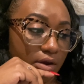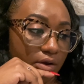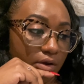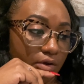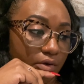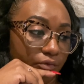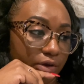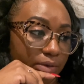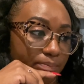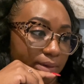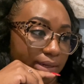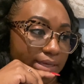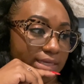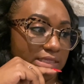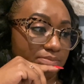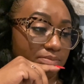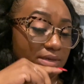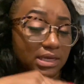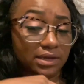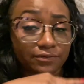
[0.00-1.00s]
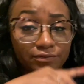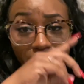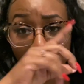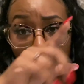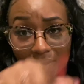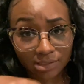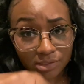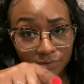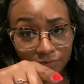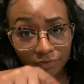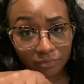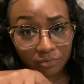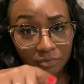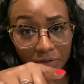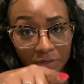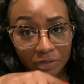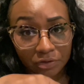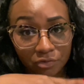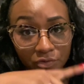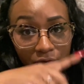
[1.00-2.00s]
replacement. If you guys are
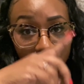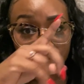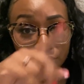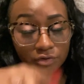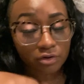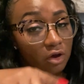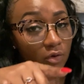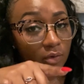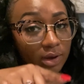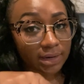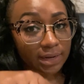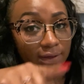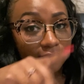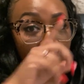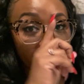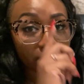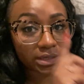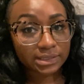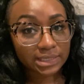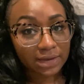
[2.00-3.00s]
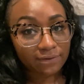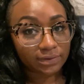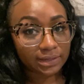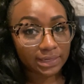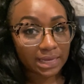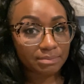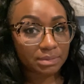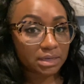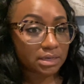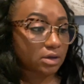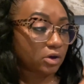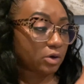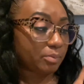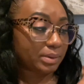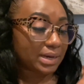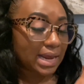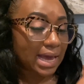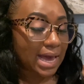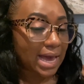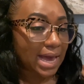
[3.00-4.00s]
familiar or you know another one, definitely let me know.
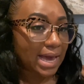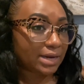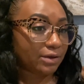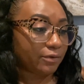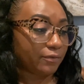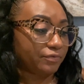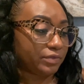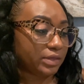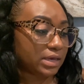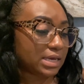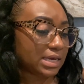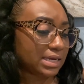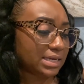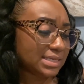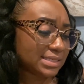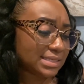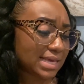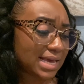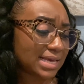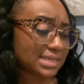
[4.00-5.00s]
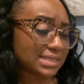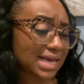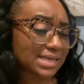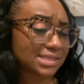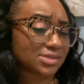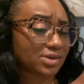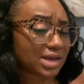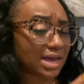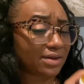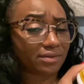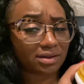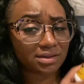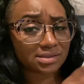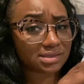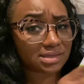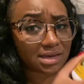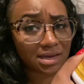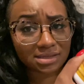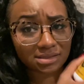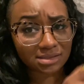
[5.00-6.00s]
But I don't think, and I still have
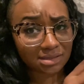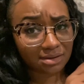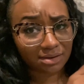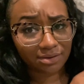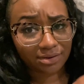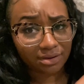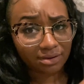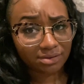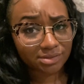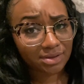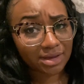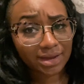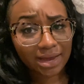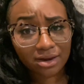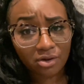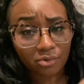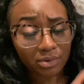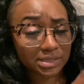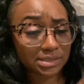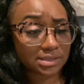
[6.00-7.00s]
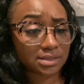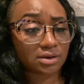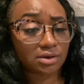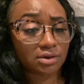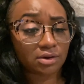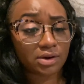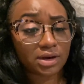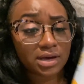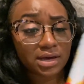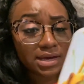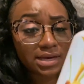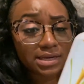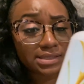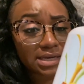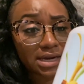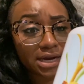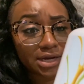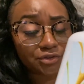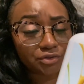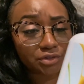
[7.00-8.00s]
tons in here, y'all, so I got a ways to go. It's
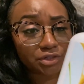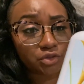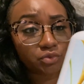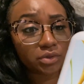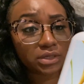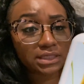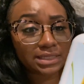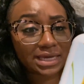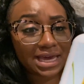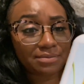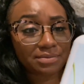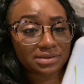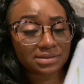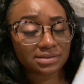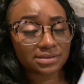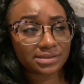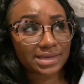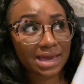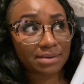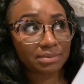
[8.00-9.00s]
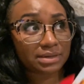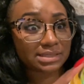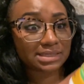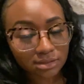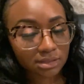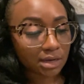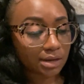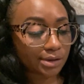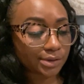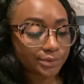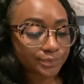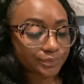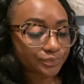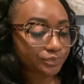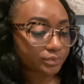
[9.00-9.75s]
120 tablets, so